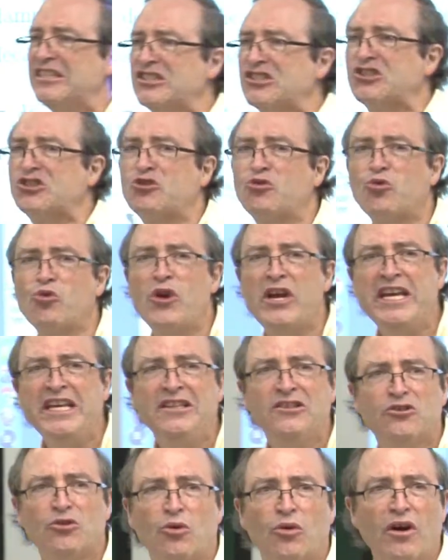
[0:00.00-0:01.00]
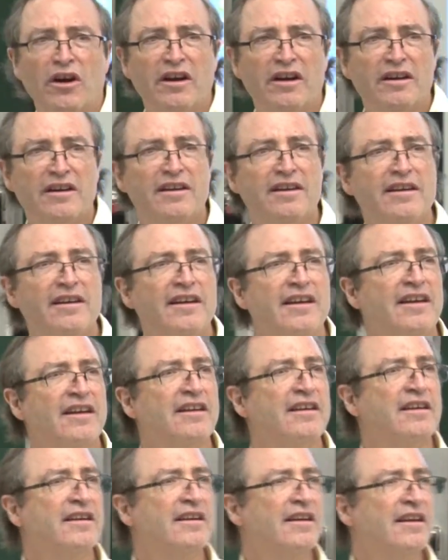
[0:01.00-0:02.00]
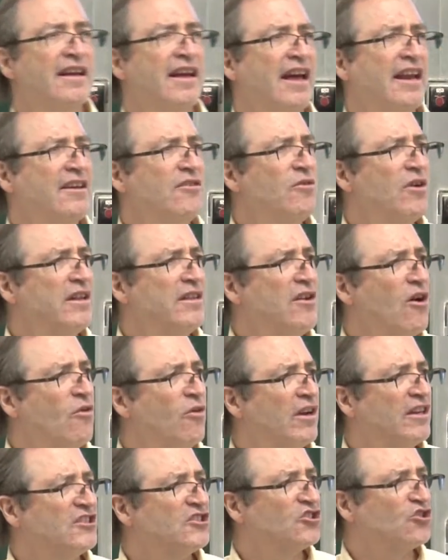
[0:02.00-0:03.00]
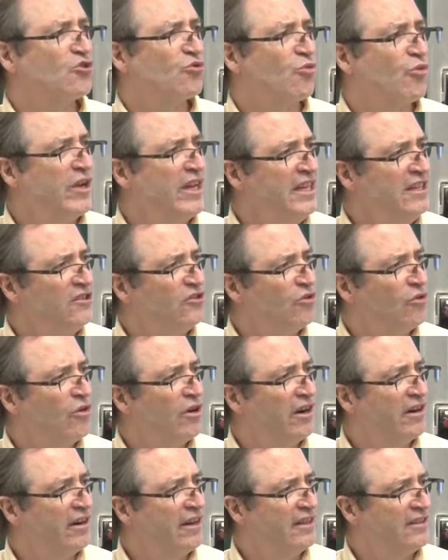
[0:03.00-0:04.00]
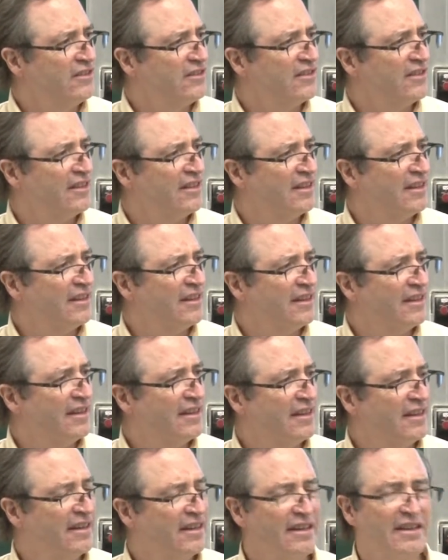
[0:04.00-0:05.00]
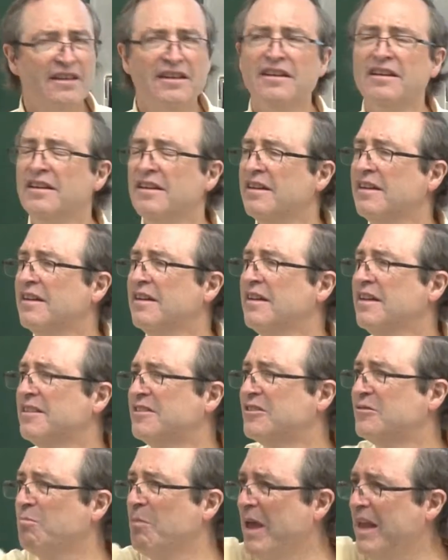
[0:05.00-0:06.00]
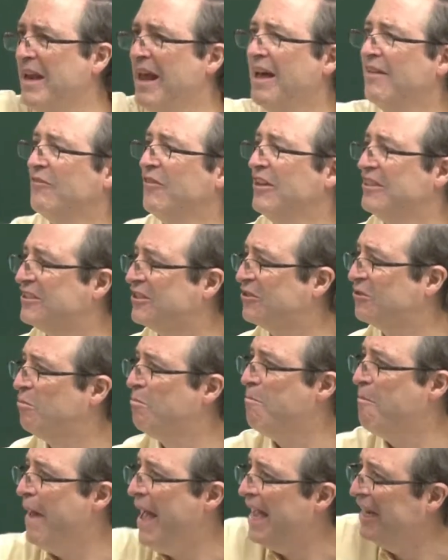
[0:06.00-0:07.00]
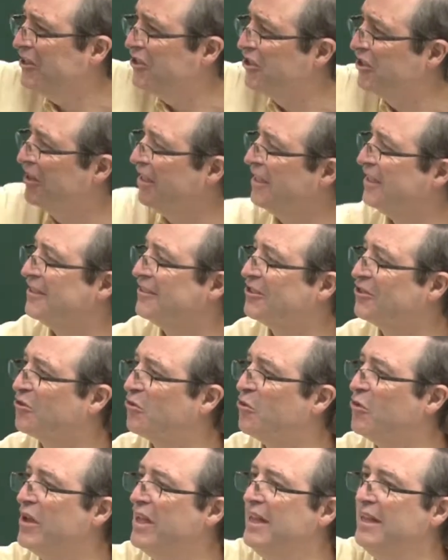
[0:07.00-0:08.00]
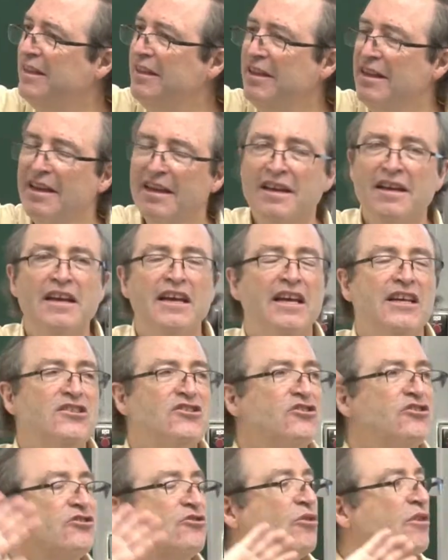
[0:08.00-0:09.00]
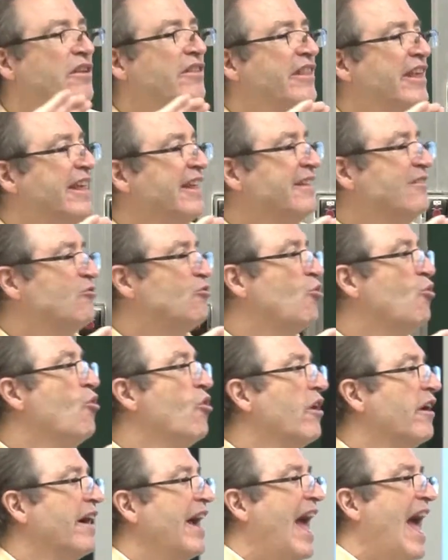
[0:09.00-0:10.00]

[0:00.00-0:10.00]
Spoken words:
screen door. Anyone know what a screen door is? It's made out of a mesh screen. It's sort of the door